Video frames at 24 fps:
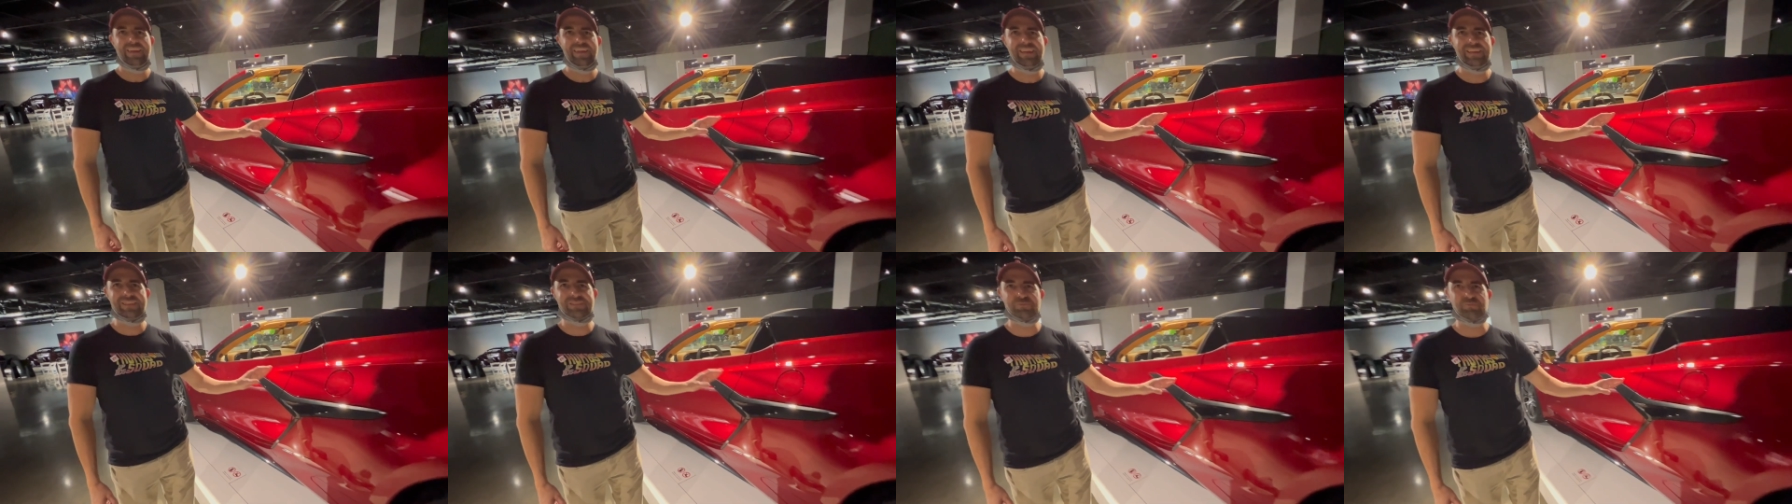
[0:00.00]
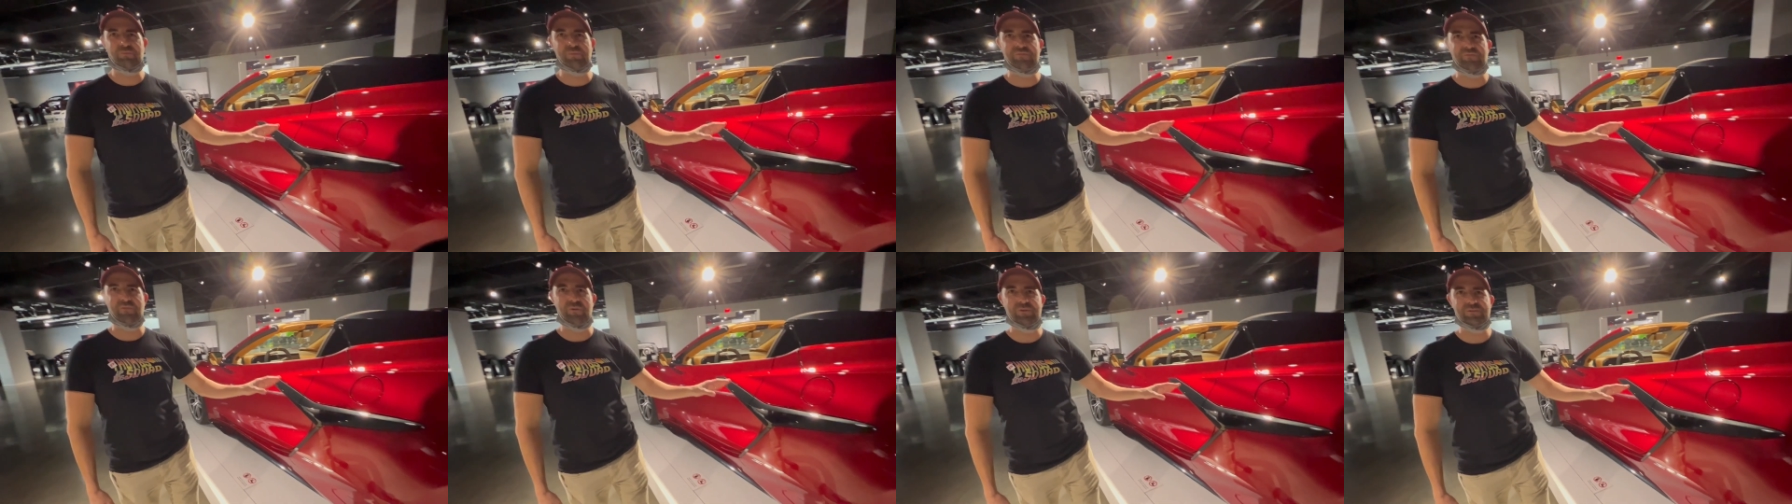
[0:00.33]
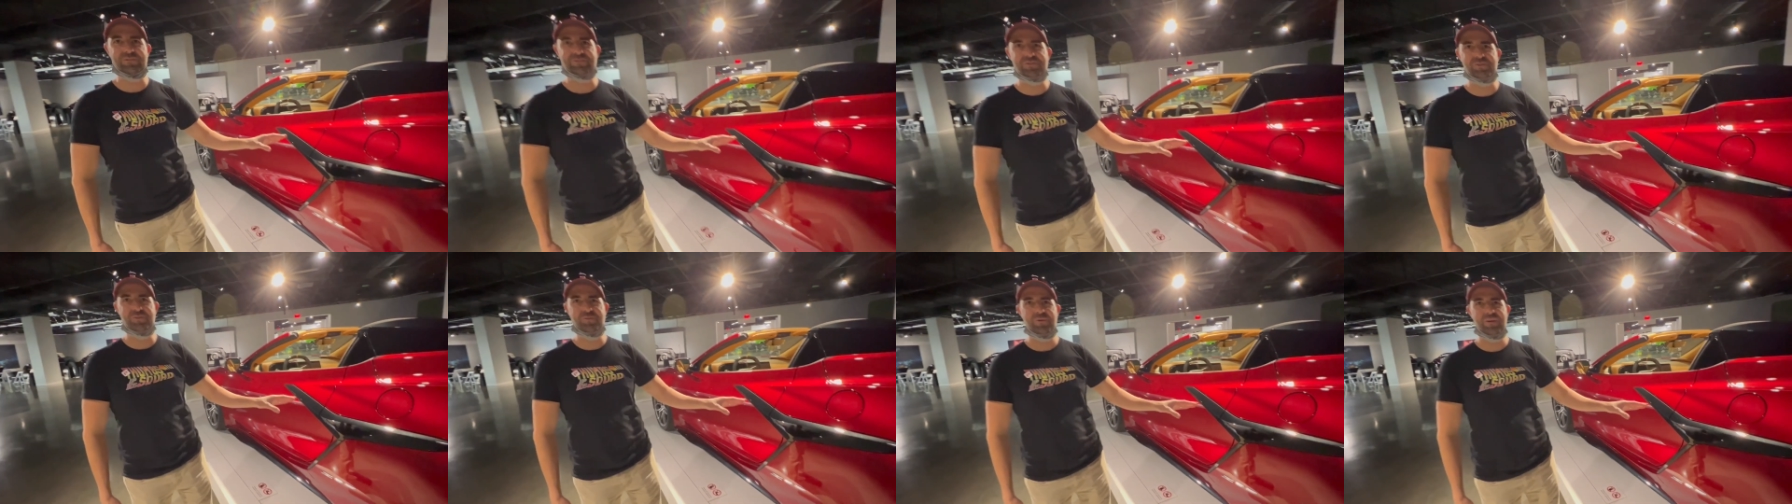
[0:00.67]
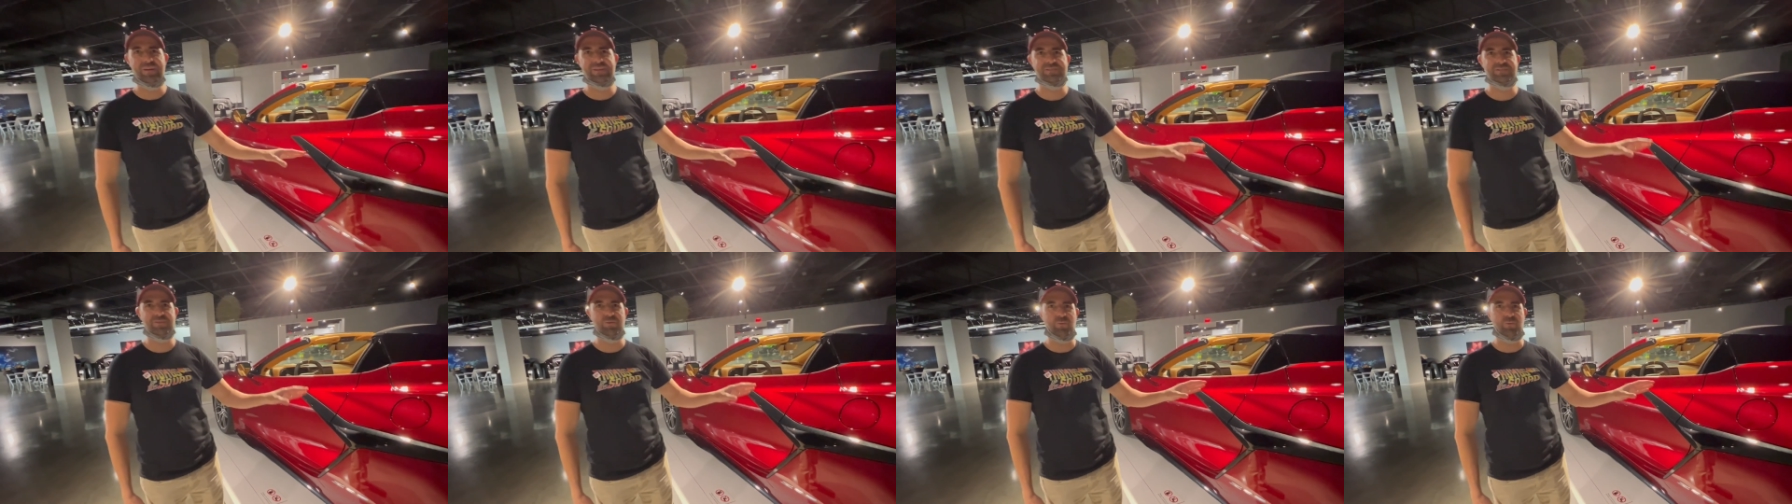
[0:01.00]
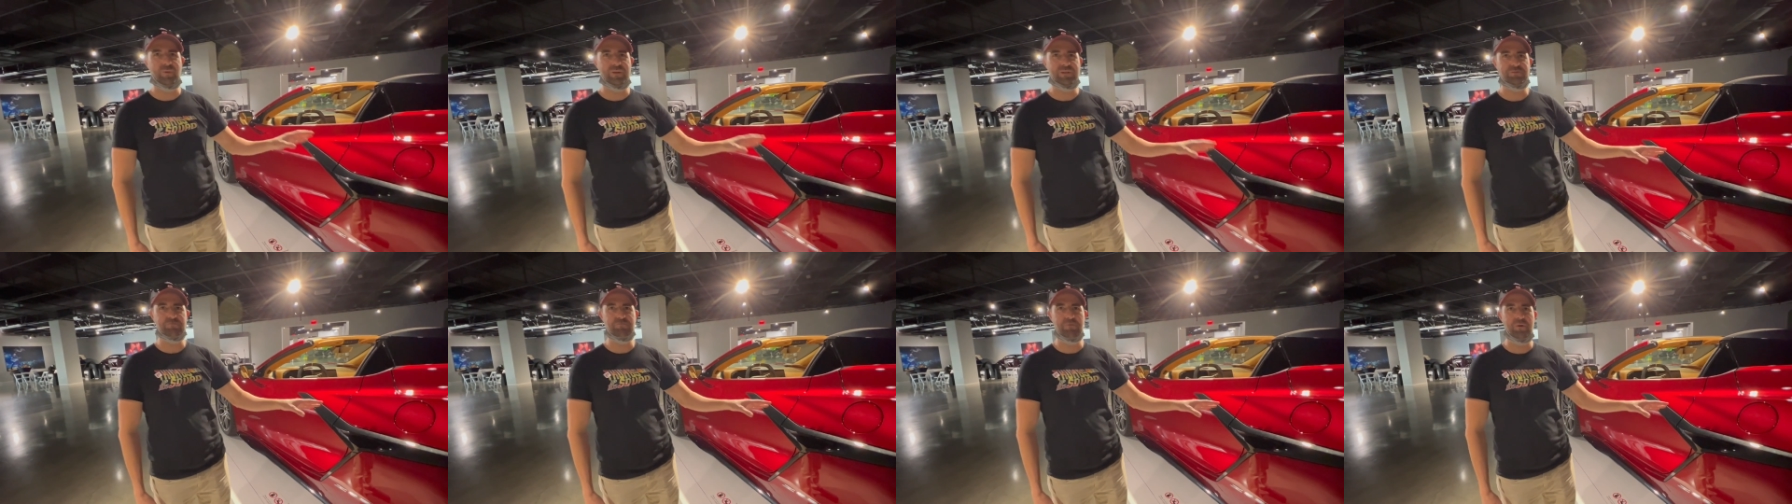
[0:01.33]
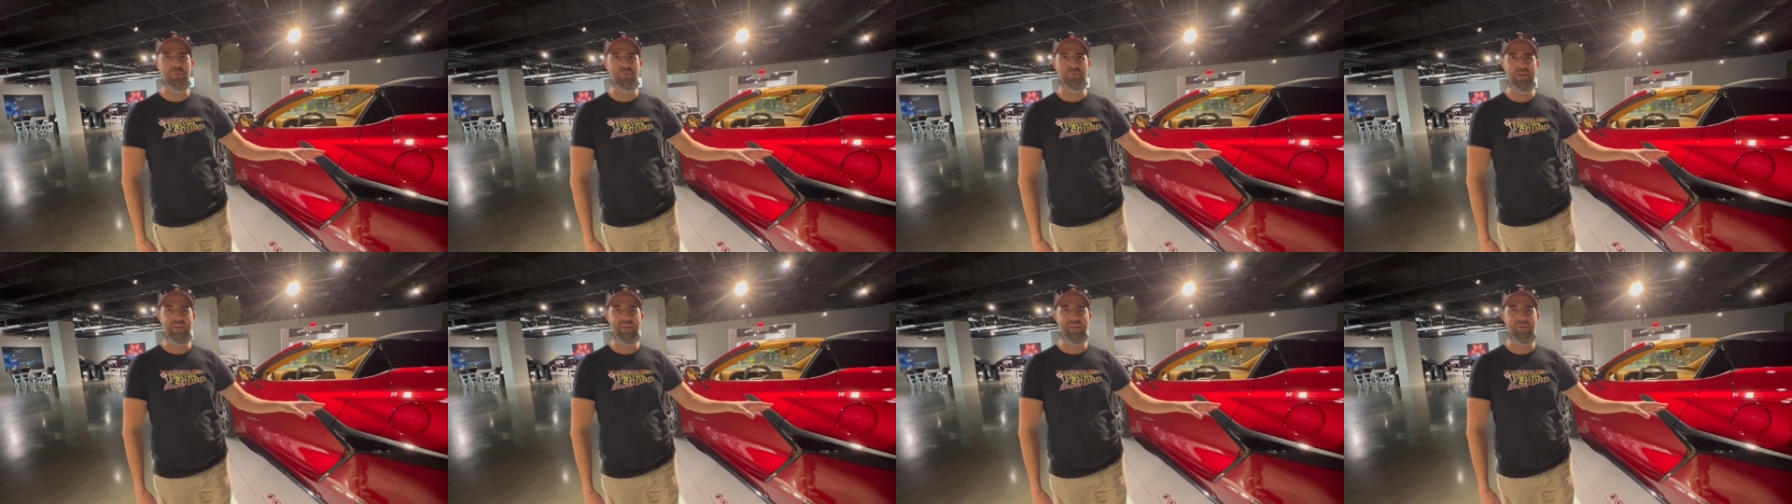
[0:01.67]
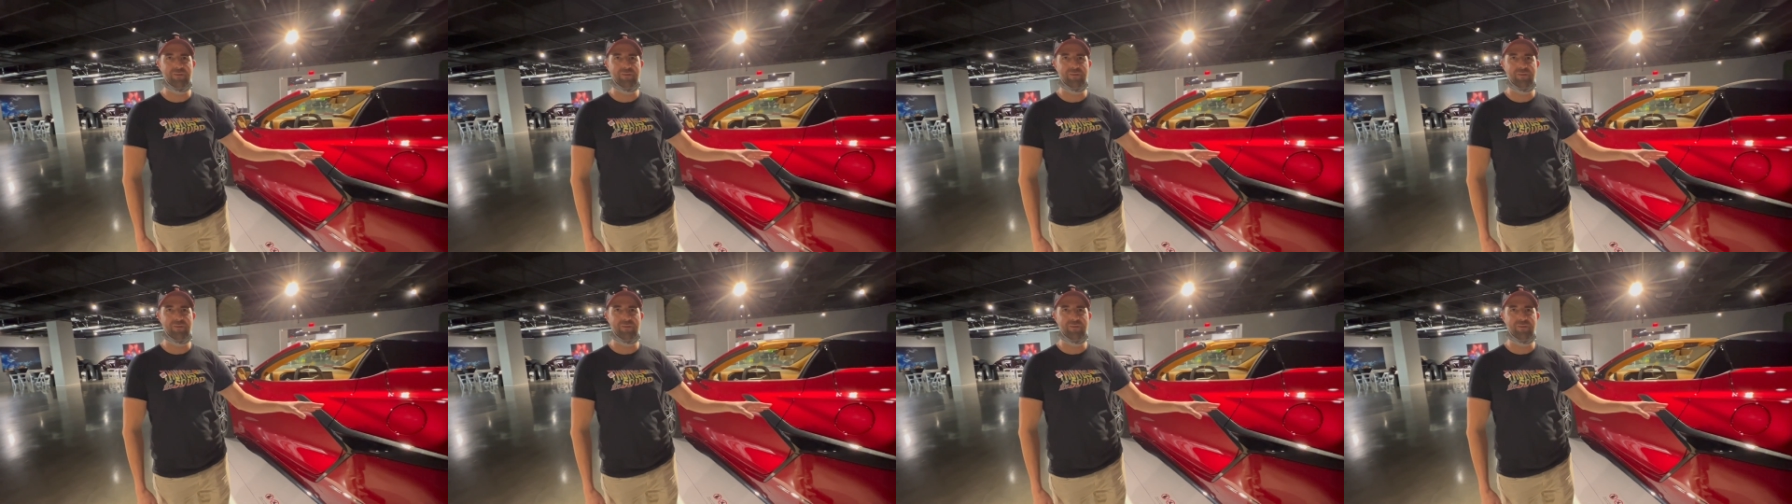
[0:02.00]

it's referred to as the wishbone now.